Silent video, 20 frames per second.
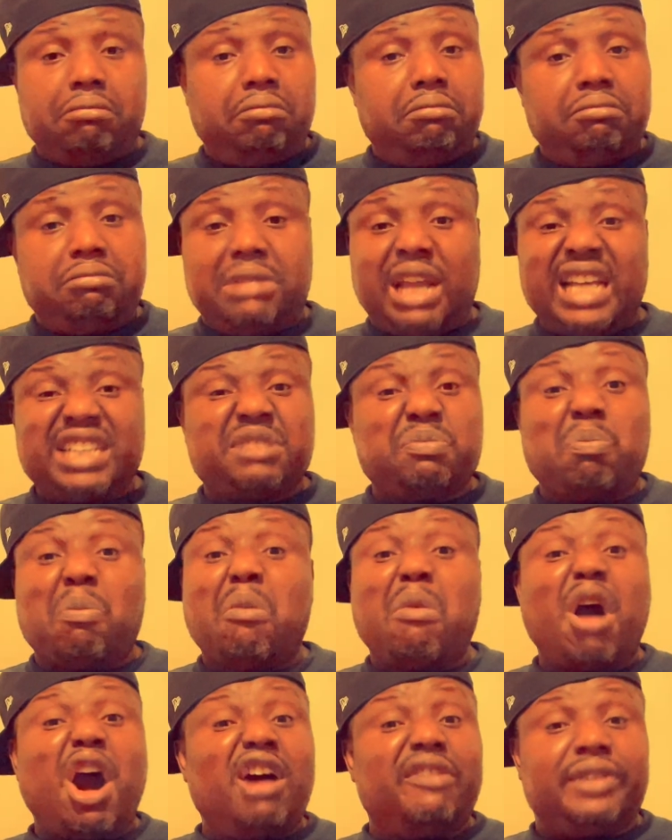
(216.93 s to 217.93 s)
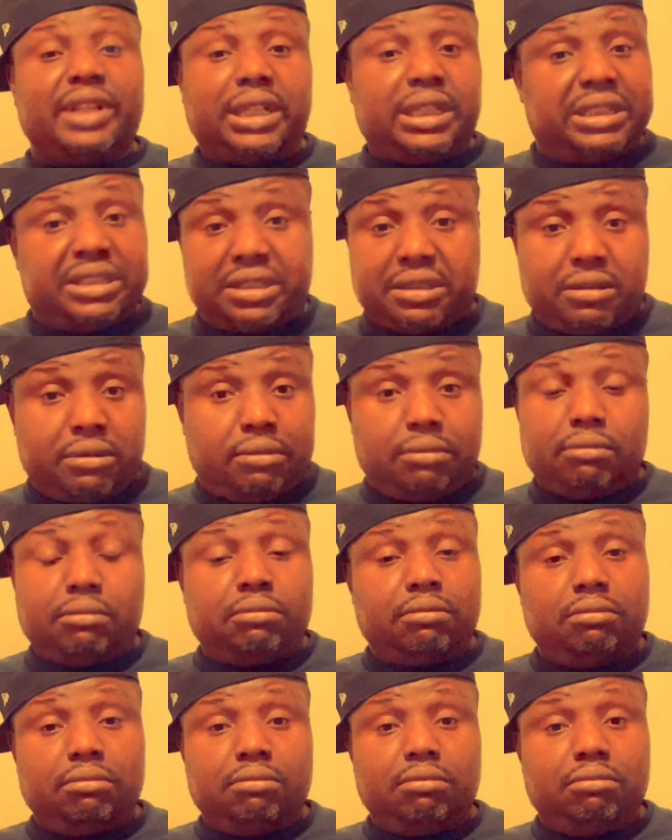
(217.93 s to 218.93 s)
That's marvelous.
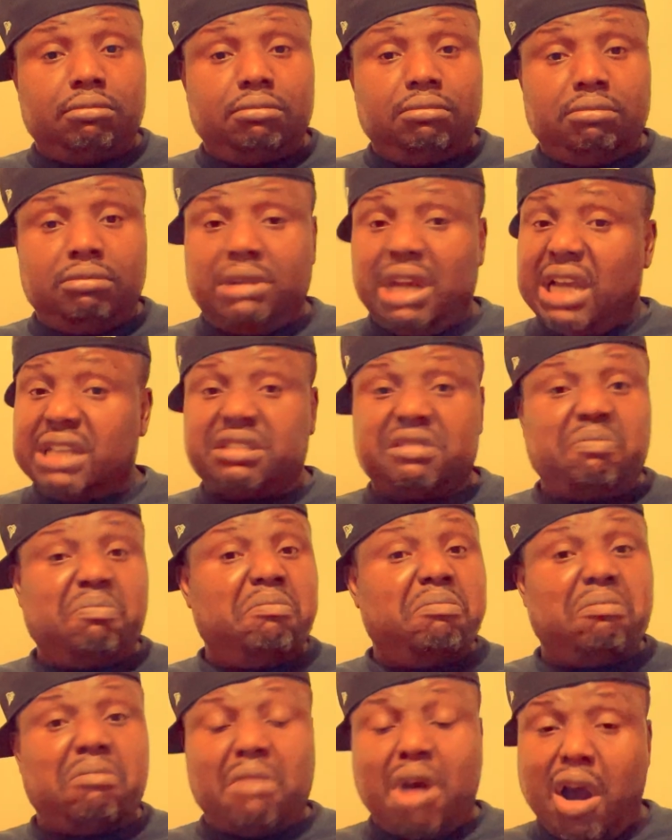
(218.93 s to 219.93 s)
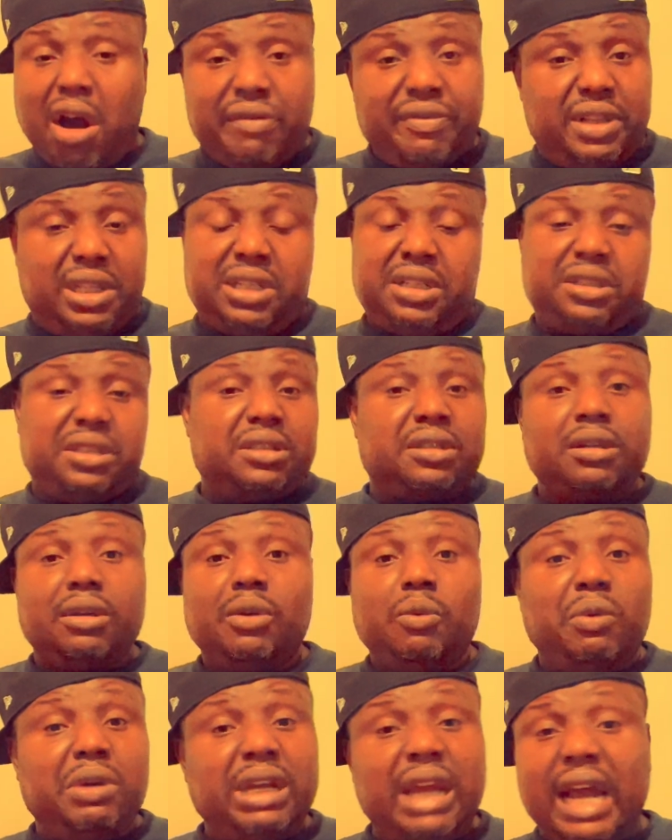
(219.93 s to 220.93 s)
That's marvelous.
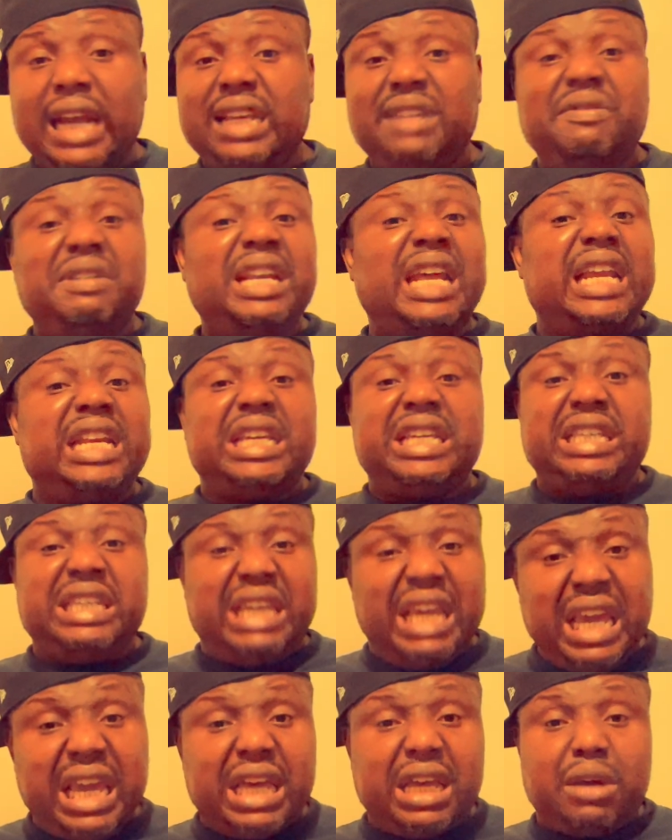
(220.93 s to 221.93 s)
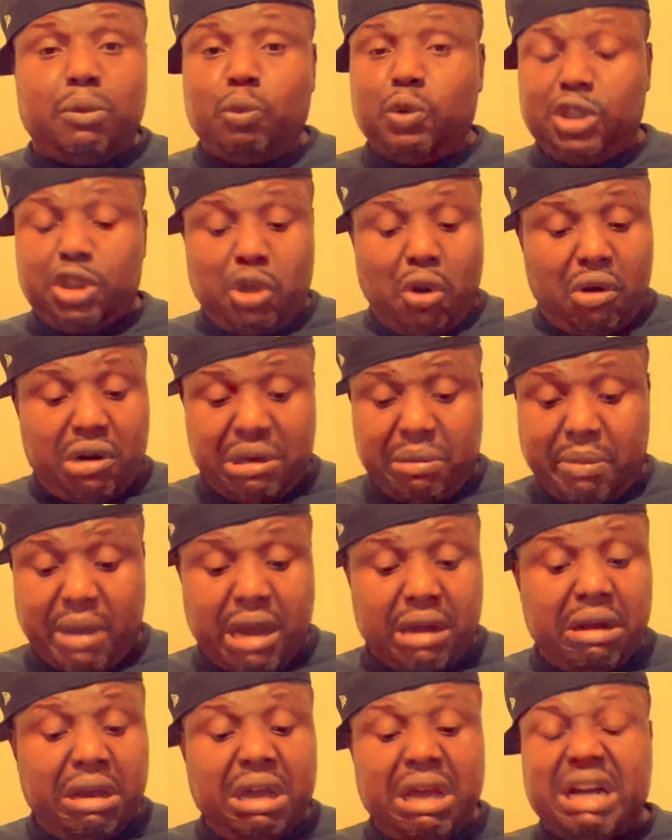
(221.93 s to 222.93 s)
We're not even at a year. We're talking
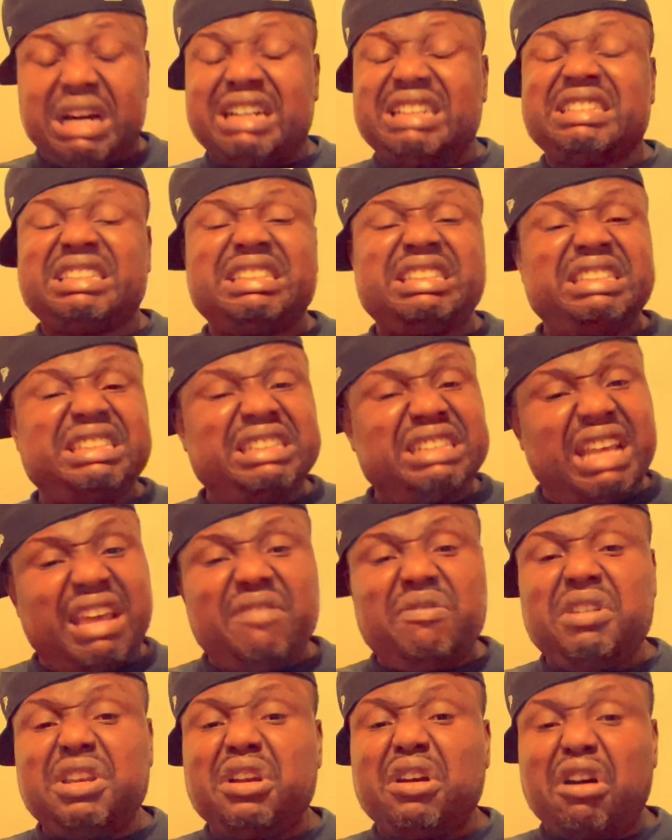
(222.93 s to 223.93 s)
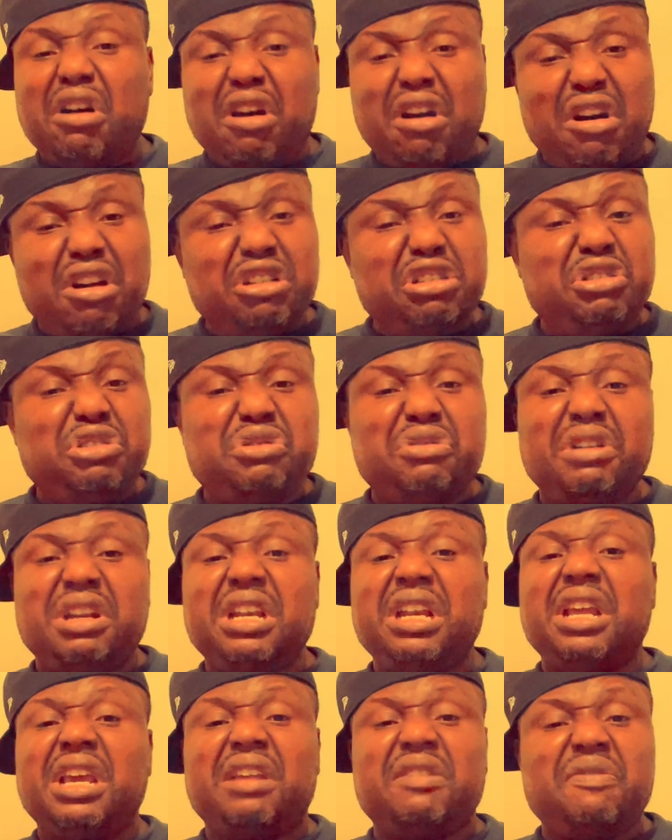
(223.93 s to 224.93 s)
about a
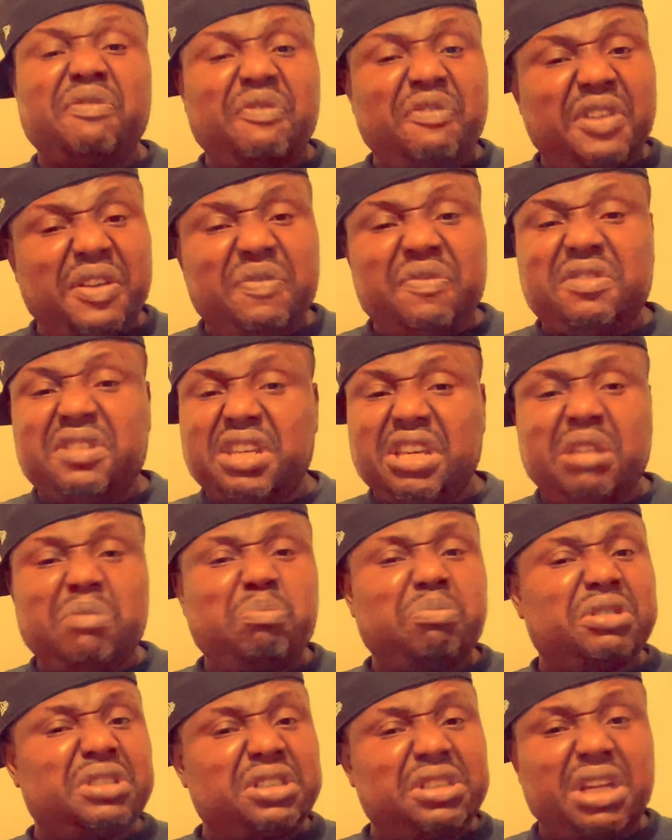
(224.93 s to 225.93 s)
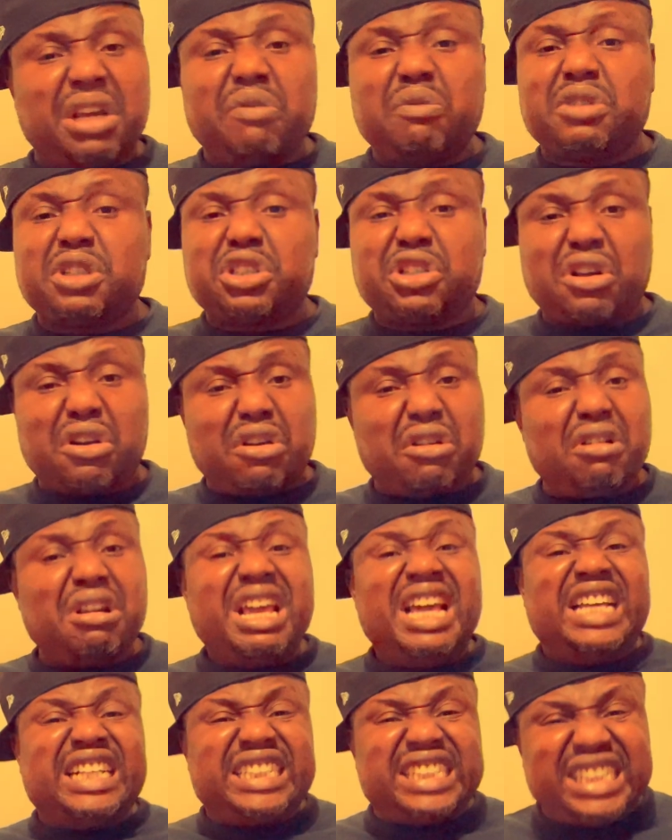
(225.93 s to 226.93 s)
715% return.
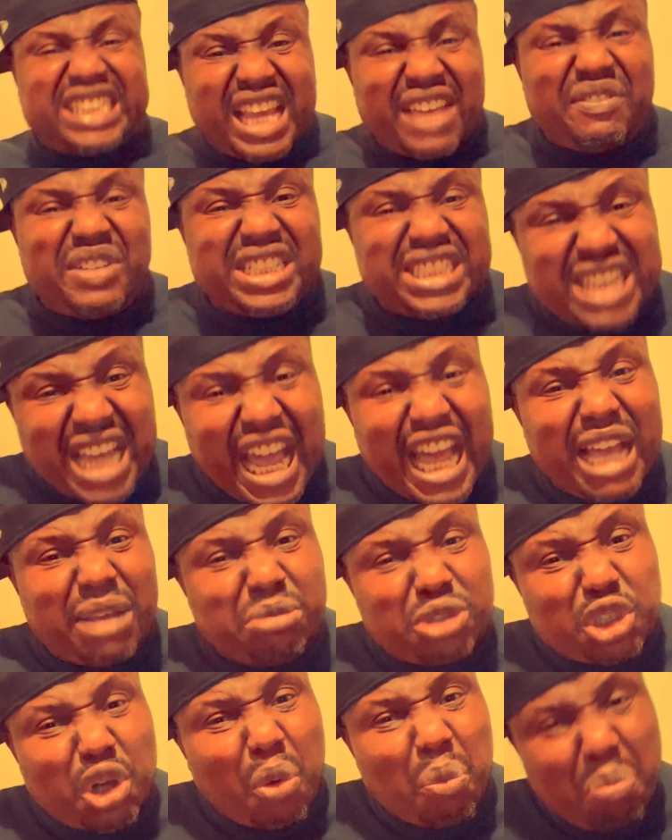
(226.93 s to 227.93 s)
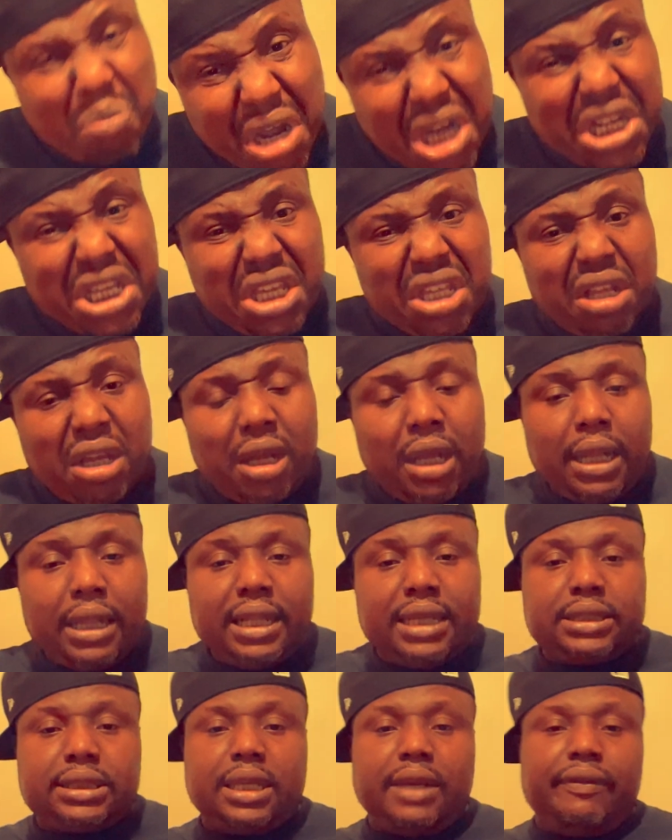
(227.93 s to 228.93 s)
7 times your money.
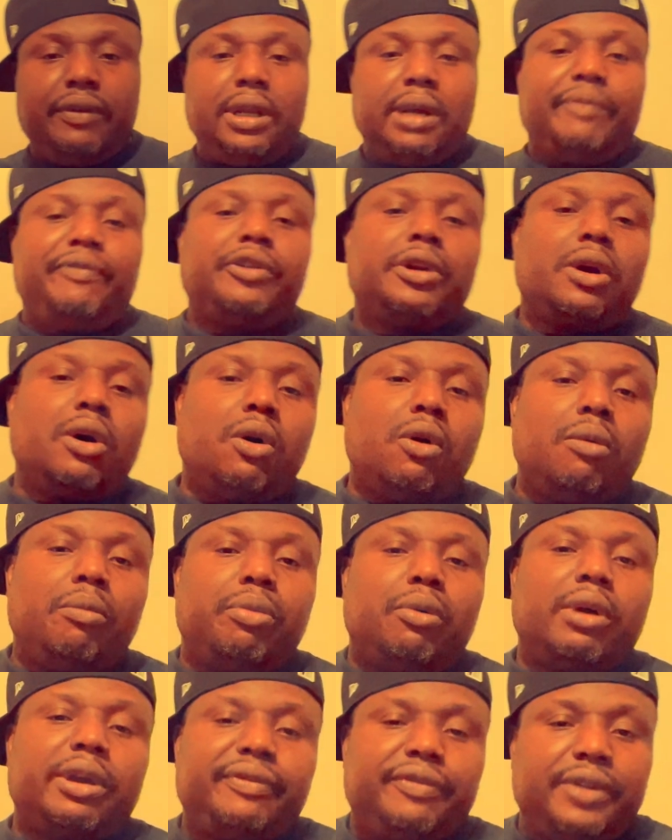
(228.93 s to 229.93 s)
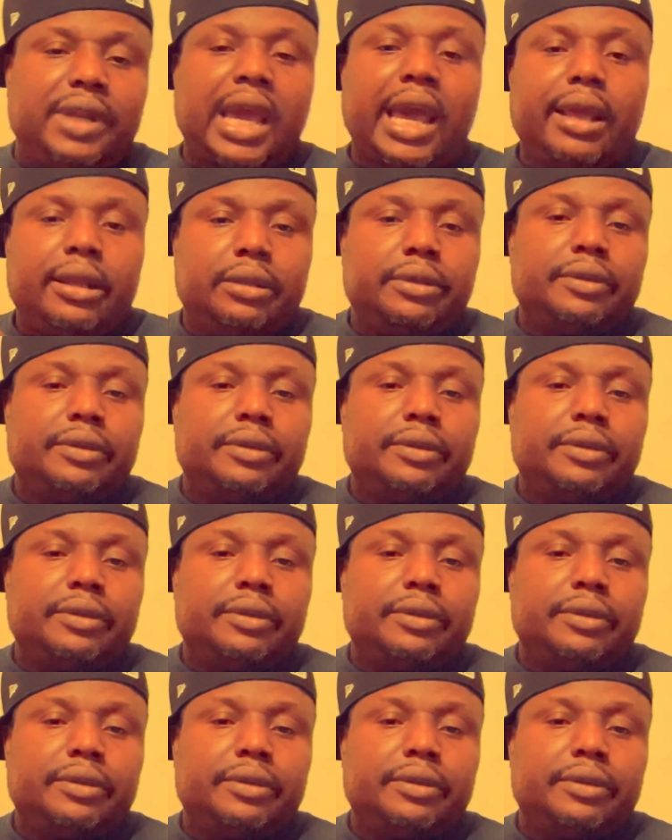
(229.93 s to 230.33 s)
Let's give it up for the homeboy for that.